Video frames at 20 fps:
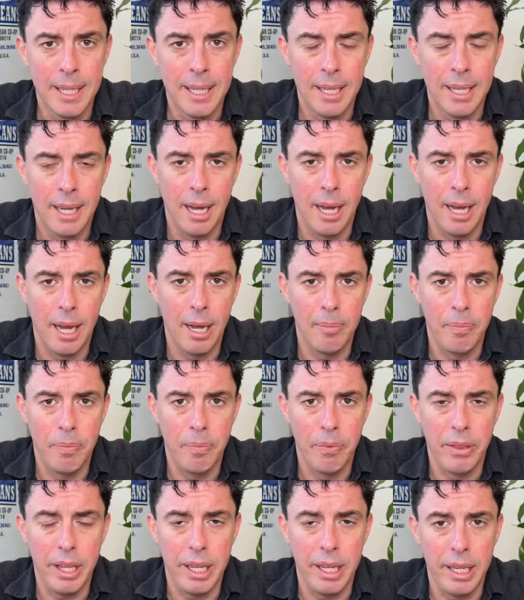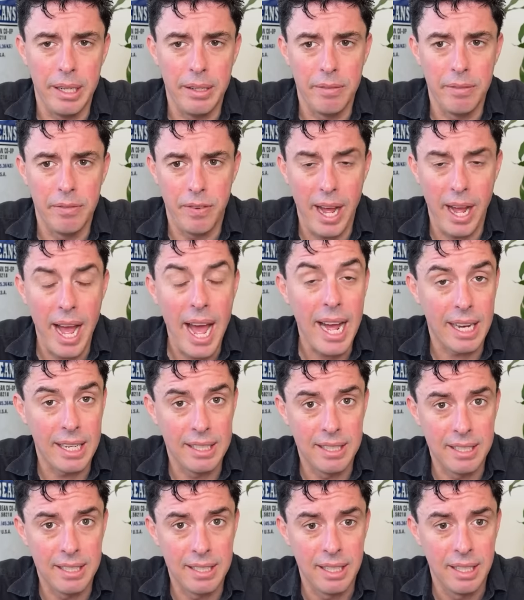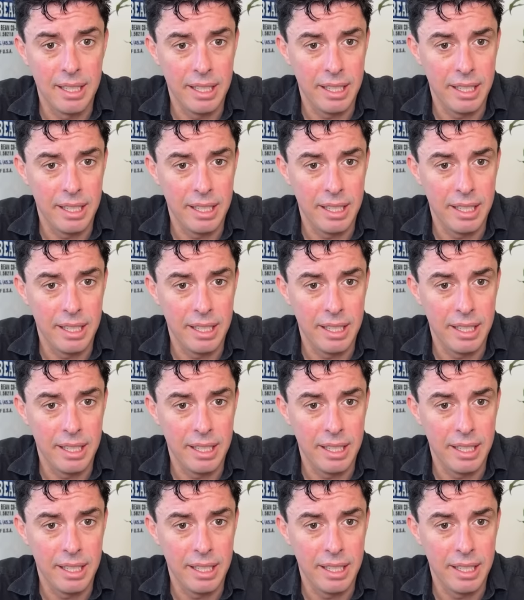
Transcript: The facts